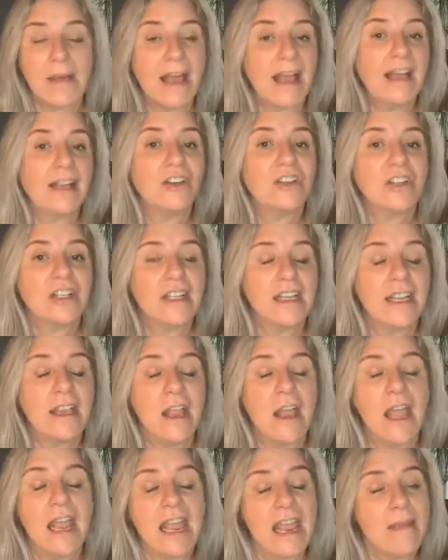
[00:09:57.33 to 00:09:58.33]
But
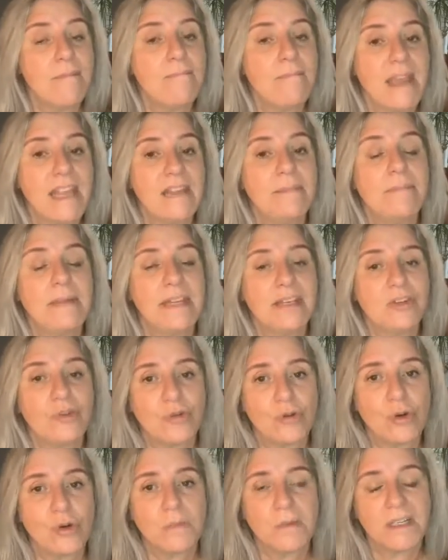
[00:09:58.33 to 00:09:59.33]
actually it may be a
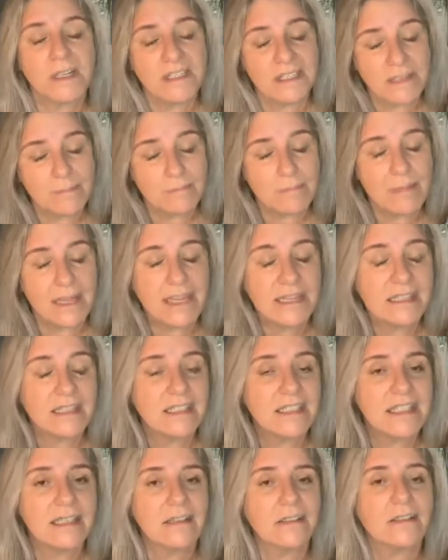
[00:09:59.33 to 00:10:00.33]
trauma because it may
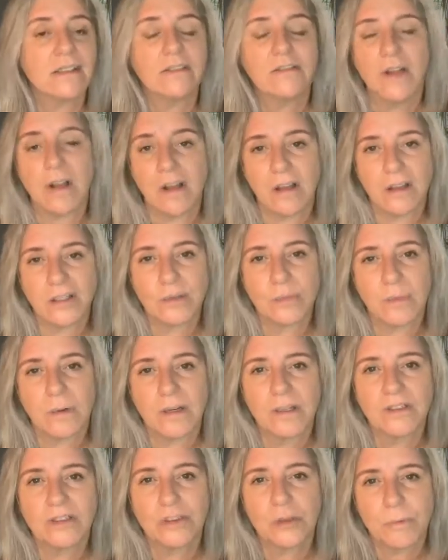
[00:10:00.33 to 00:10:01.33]
still have
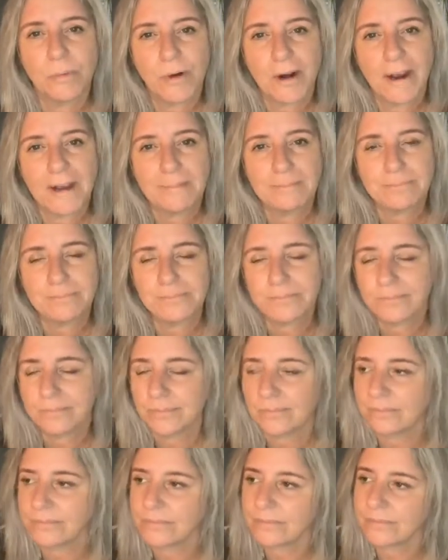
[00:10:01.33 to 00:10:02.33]
hardwired your brain.
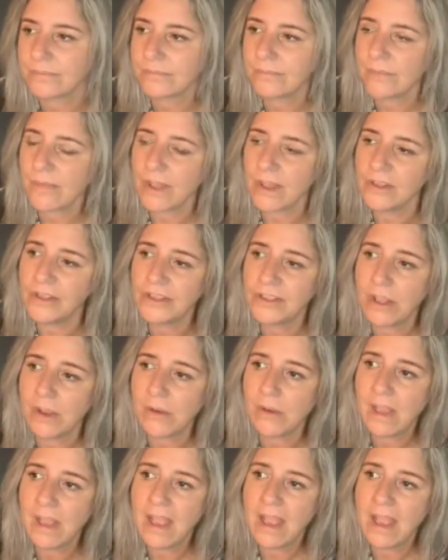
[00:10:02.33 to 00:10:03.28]
So